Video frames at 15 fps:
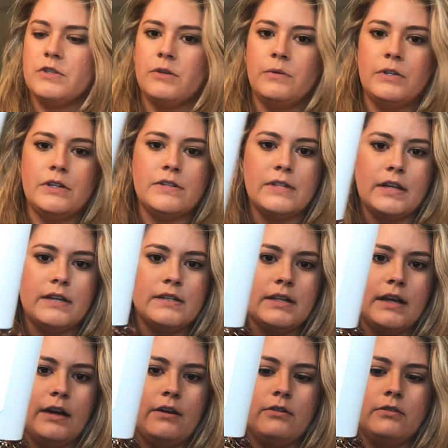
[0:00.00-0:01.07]
So when you set it
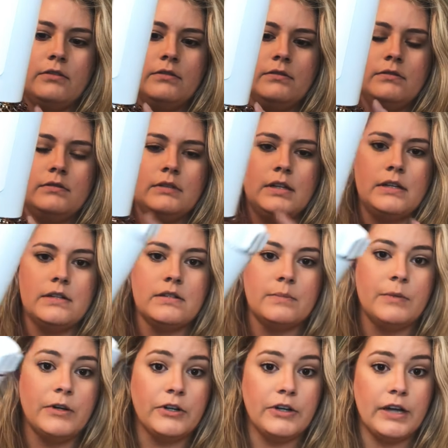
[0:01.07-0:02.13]
down, it doesn't
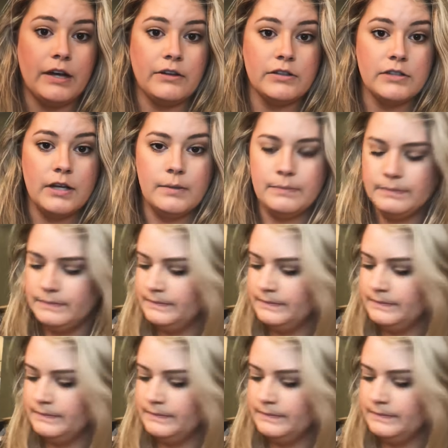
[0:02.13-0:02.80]
burn your countertop.